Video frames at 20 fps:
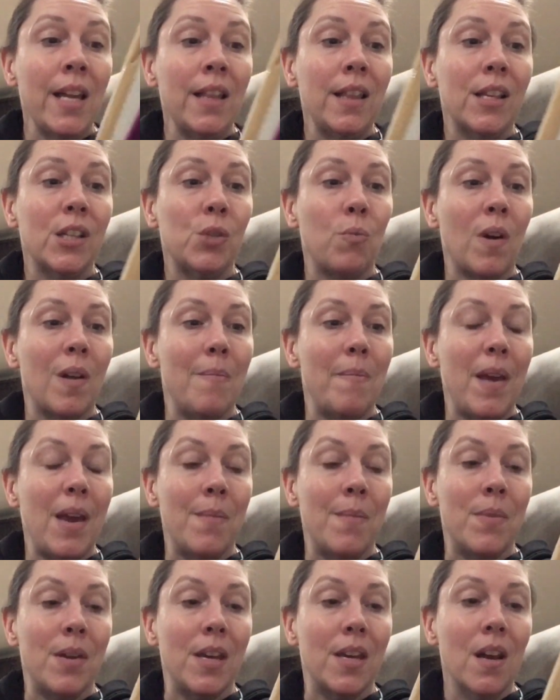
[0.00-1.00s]
this one,
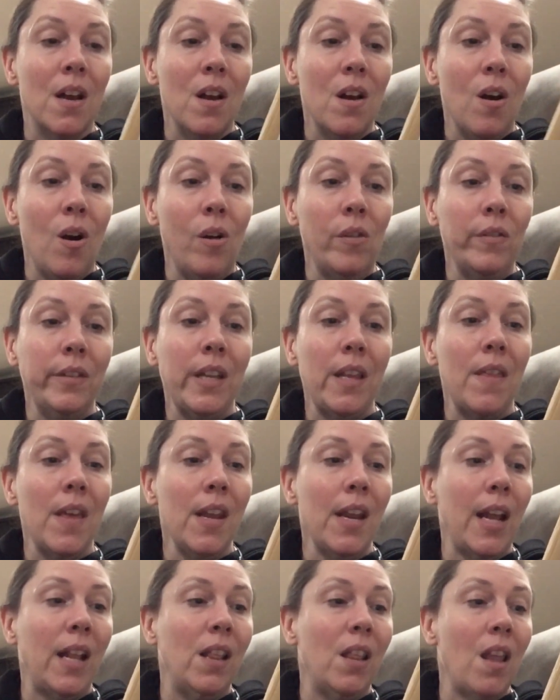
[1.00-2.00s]
maybe, only
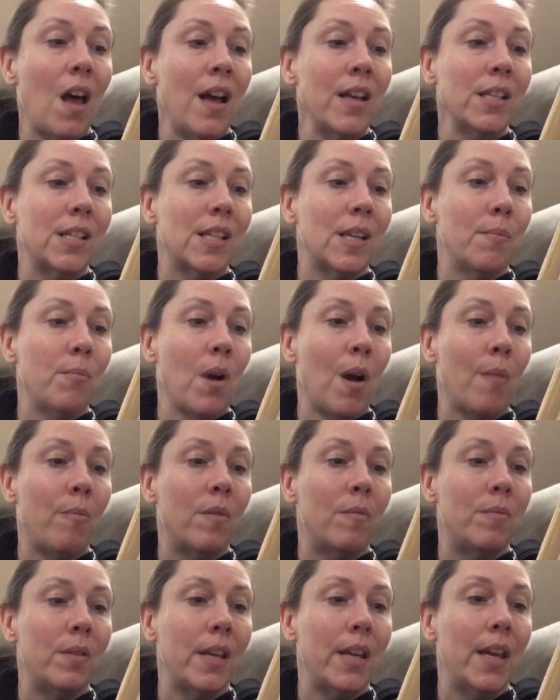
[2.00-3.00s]
then I lost it,
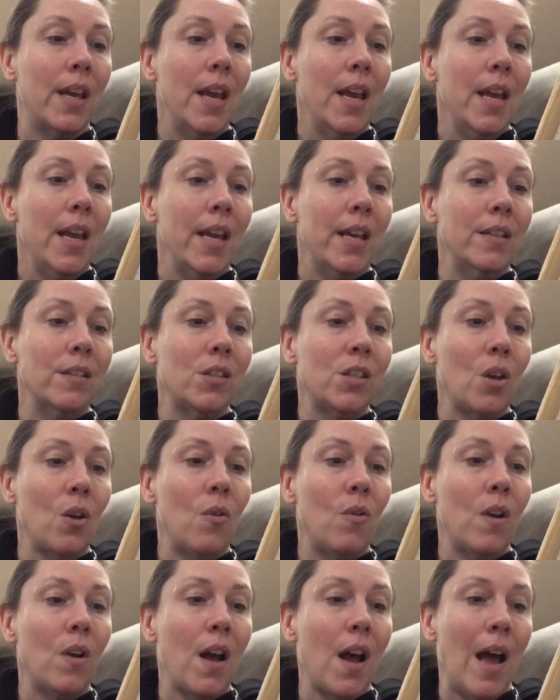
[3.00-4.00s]
probably, and
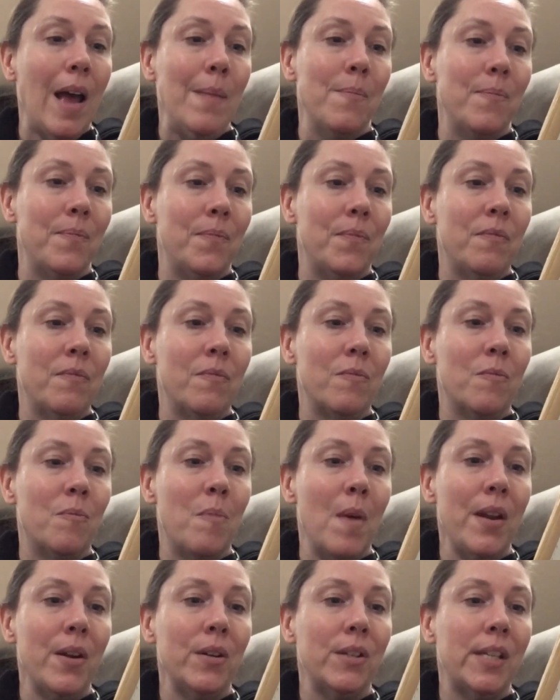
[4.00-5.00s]
so I
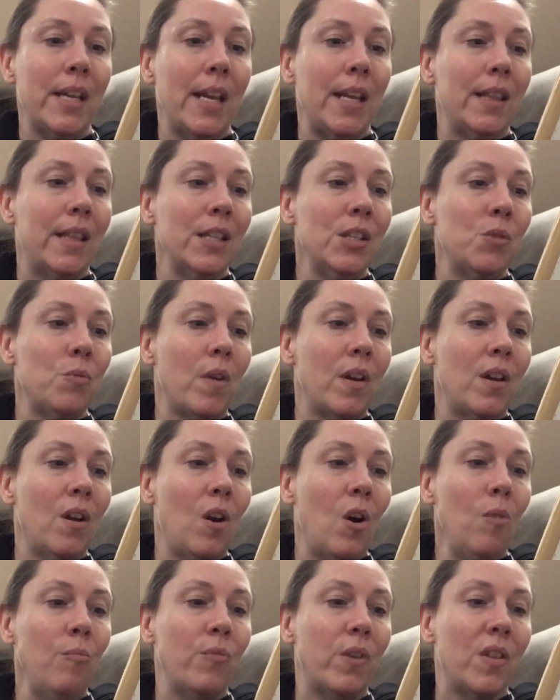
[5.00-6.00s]
better take this one
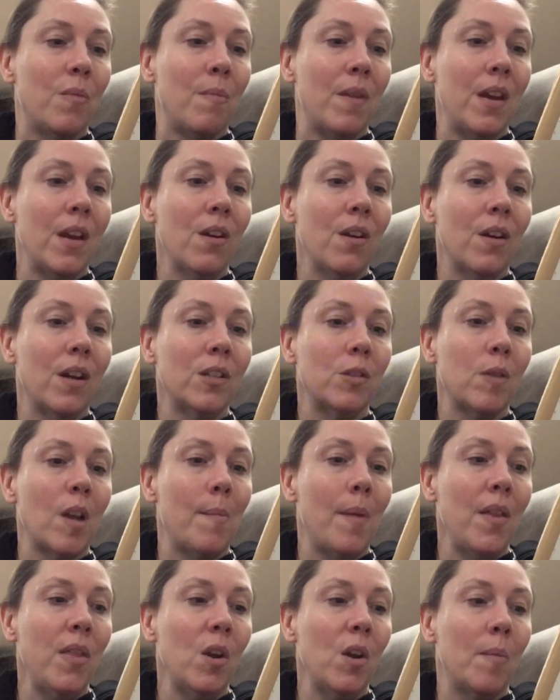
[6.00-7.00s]
home with me, or else my
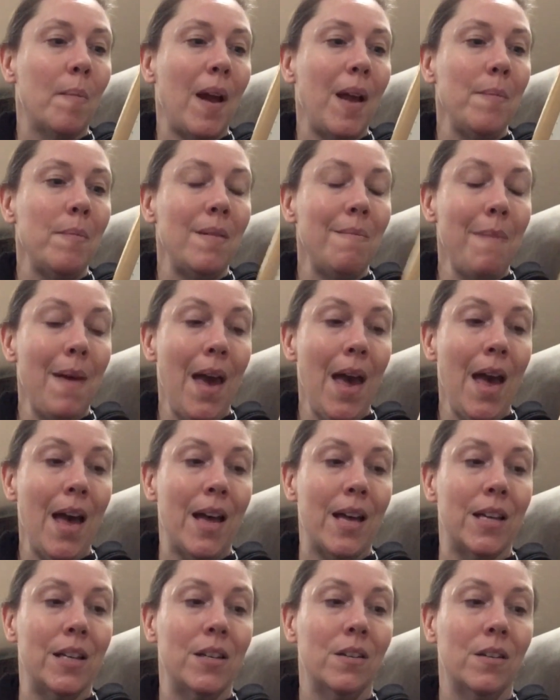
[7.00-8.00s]
mother might be
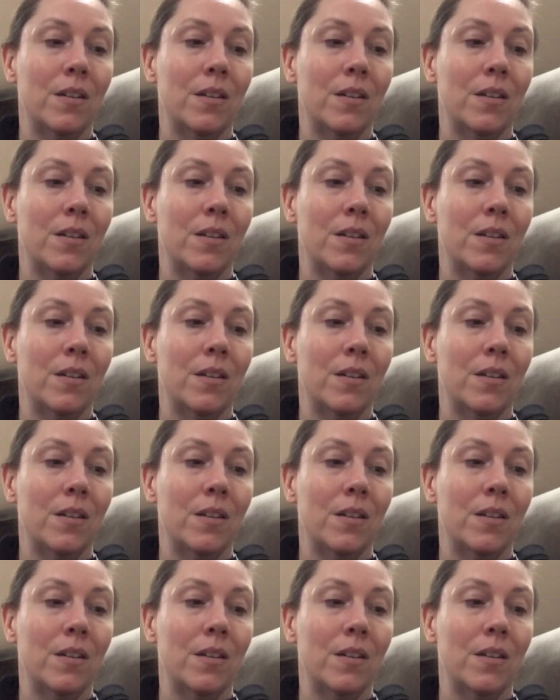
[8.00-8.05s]
mad."